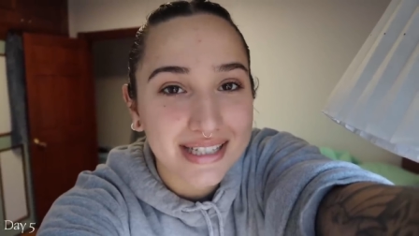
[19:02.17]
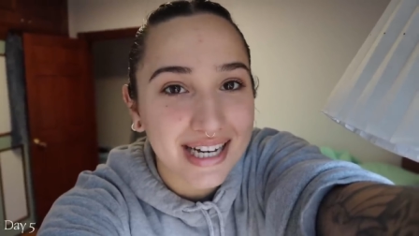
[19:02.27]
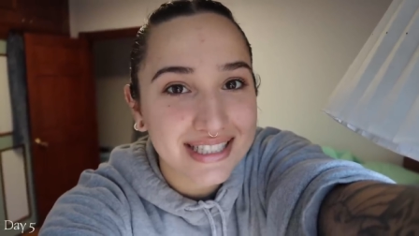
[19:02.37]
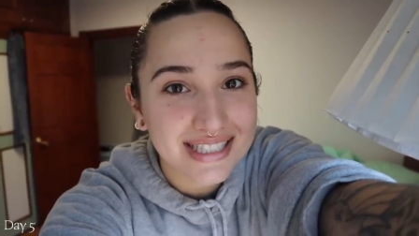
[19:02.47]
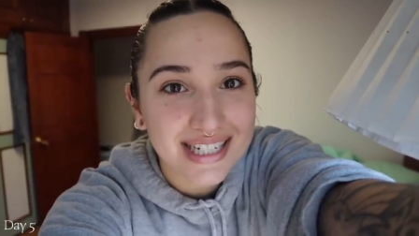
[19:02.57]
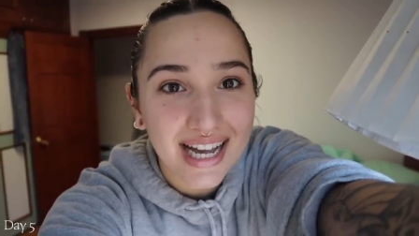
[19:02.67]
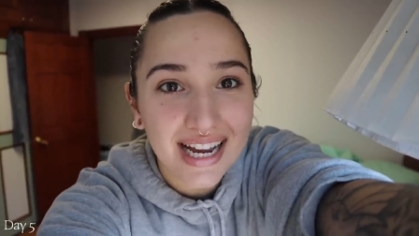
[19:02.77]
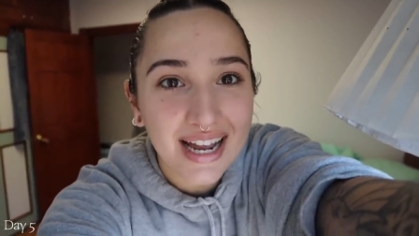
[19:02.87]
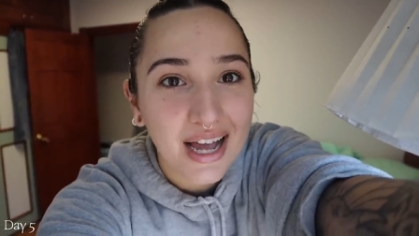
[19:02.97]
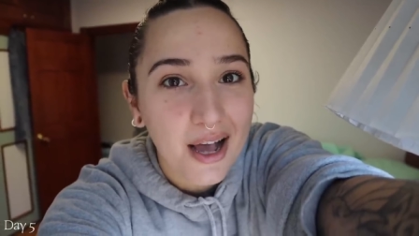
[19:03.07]
Last
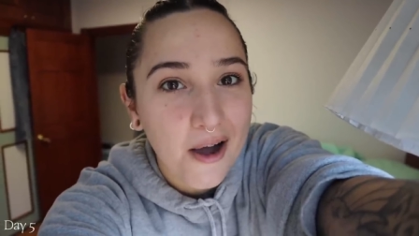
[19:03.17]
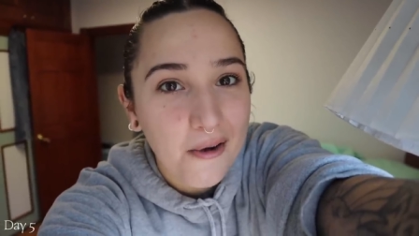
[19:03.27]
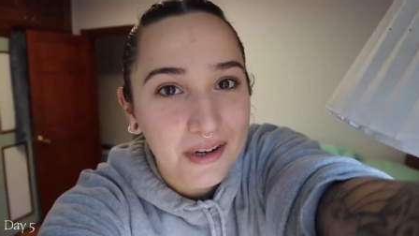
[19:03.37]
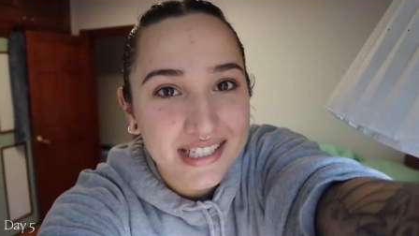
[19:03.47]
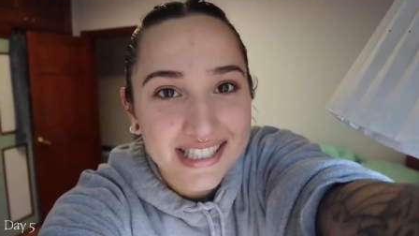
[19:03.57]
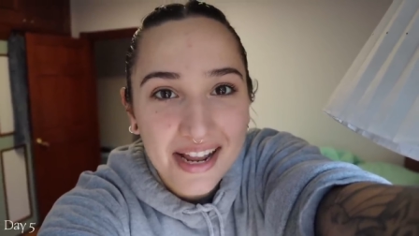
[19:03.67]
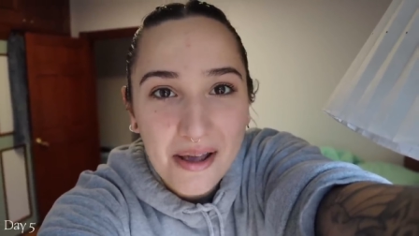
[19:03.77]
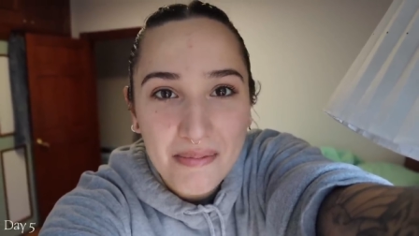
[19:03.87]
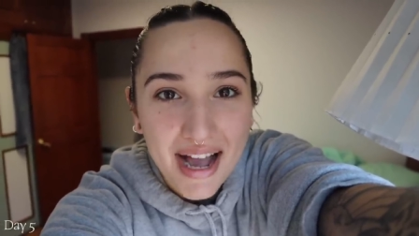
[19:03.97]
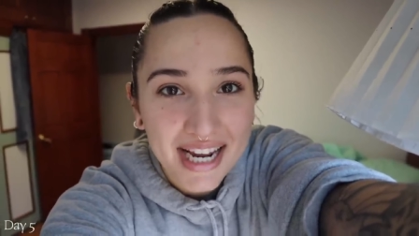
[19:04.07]
night, we didn't
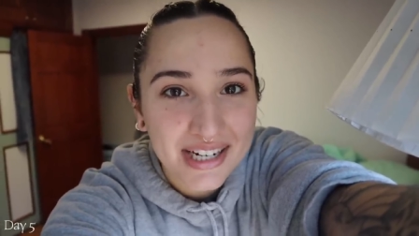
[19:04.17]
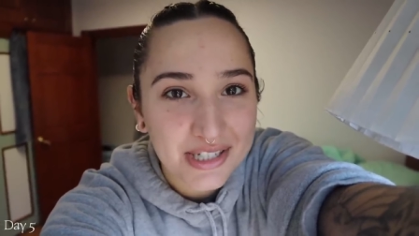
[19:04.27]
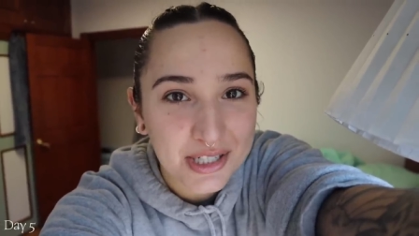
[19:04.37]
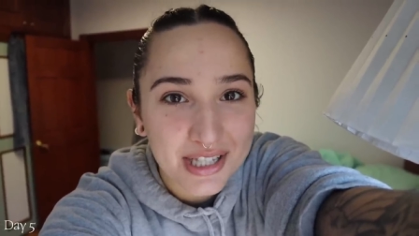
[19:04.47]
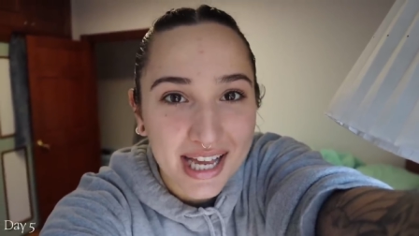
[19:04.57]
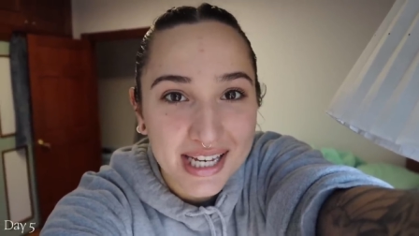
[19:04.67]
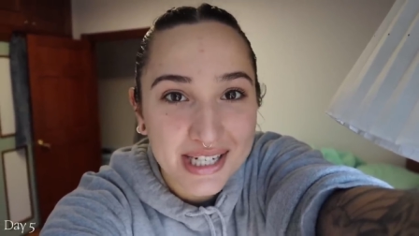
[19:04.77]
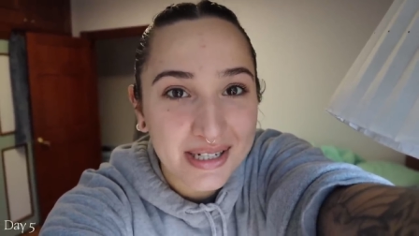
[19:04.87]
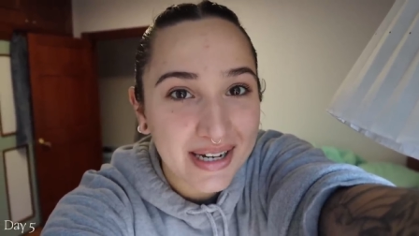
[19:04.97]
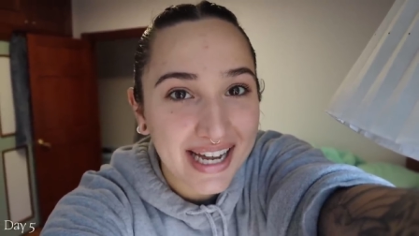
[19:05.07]
get back here till like
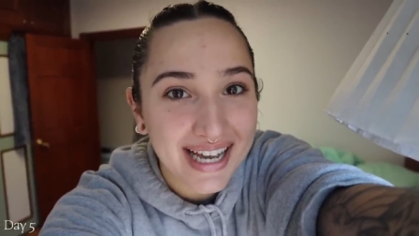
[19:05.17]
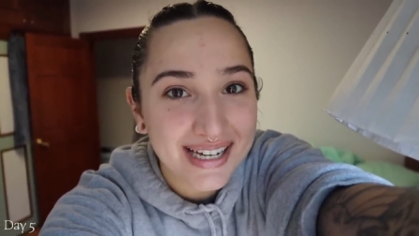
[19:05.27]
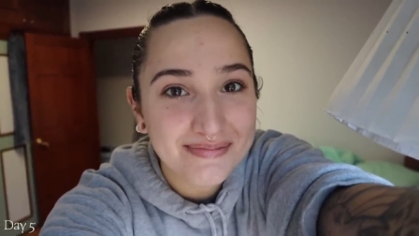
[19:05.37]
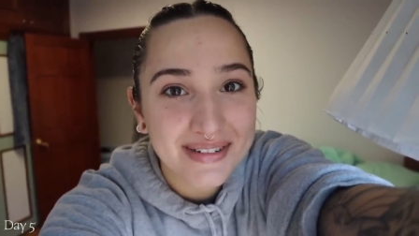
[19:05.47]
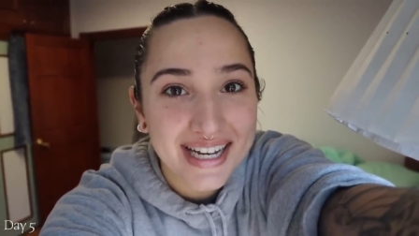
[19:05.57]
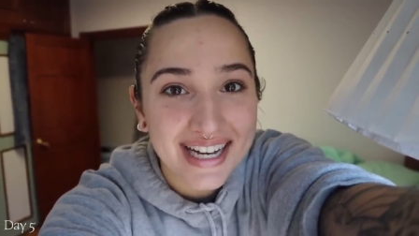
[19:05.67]
2 a.m.